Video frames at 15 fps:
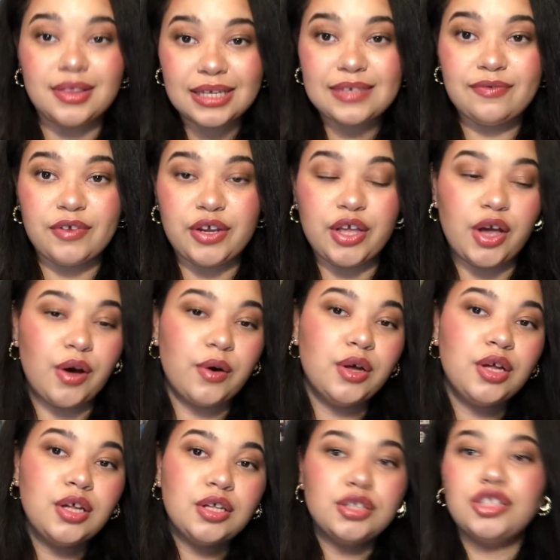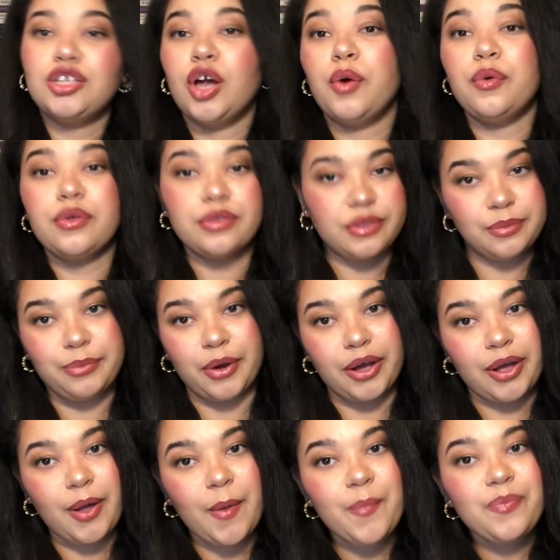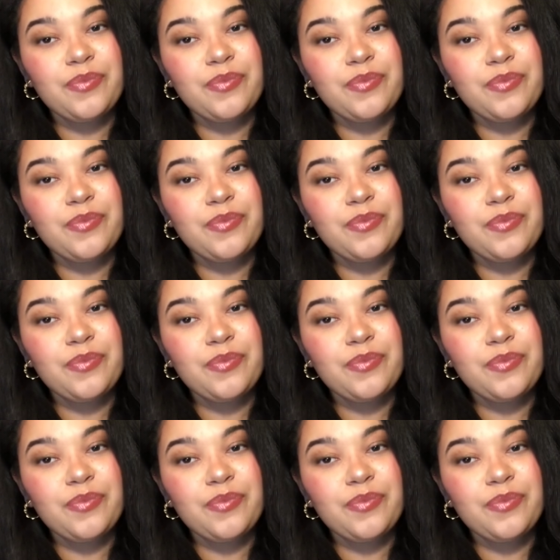this video, to go with the book.